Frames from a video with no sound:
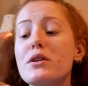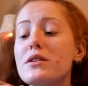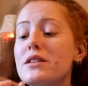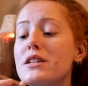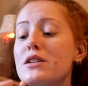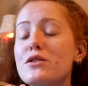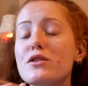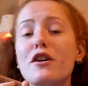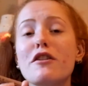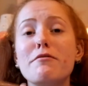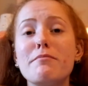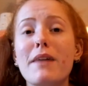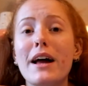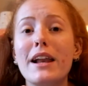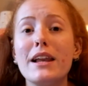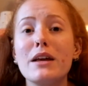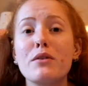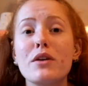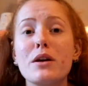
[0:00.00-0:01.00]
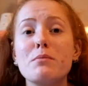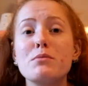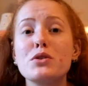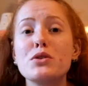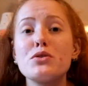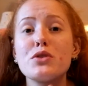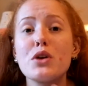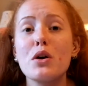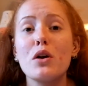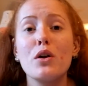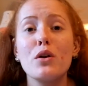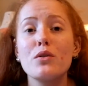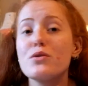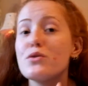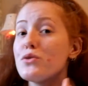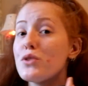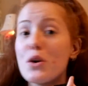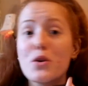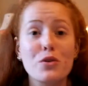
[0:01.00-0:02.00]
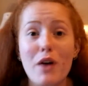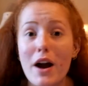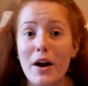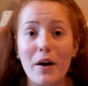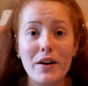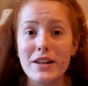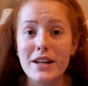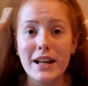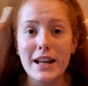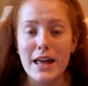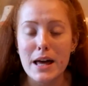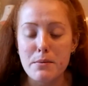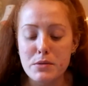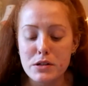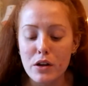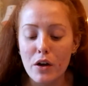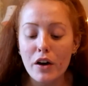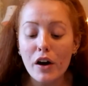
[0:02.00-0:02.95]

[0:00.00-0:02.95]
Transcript: because these soft matte lip creams are so great on your lips.